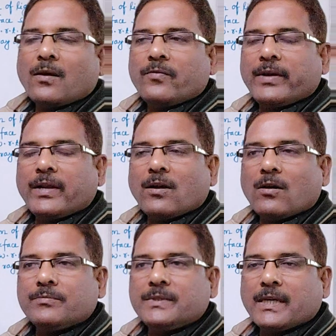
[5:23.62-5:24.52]
When
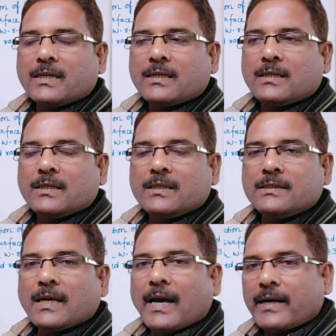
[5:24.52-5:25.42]
object
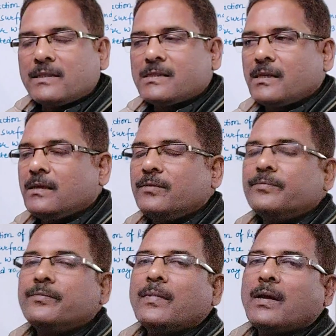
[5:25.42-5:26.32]
is at C,
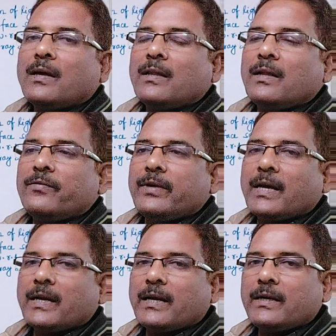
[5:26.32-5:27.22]
then we
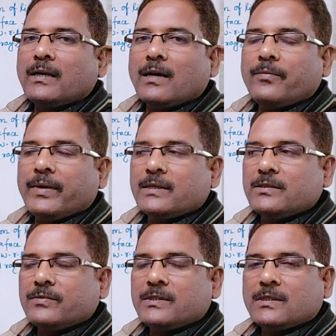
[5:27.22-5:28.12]
are getting an
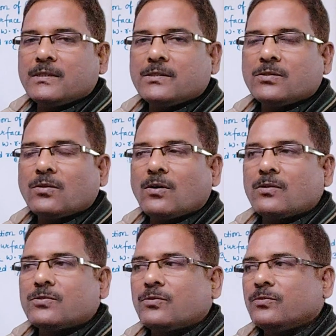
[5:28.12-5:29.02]
image which is
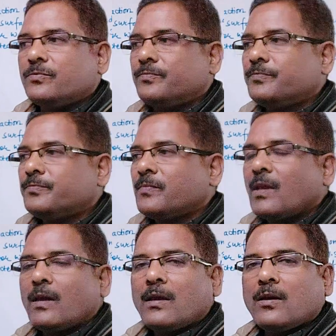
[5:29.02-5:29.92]
also
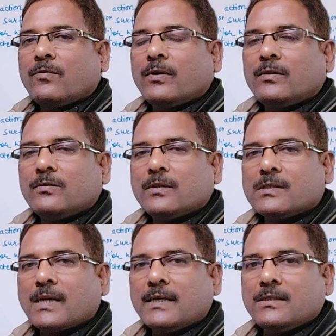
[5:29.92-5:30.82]
equal to the
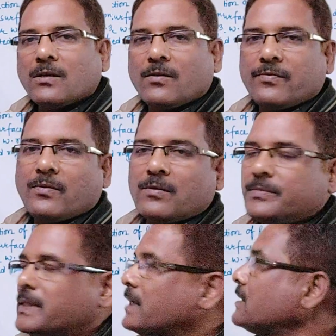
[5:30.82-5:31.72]
size of
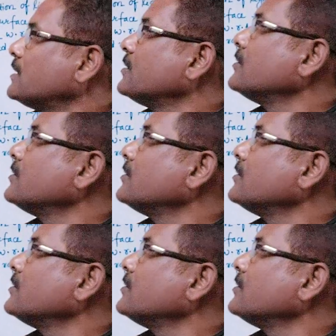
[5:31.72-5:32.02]
object.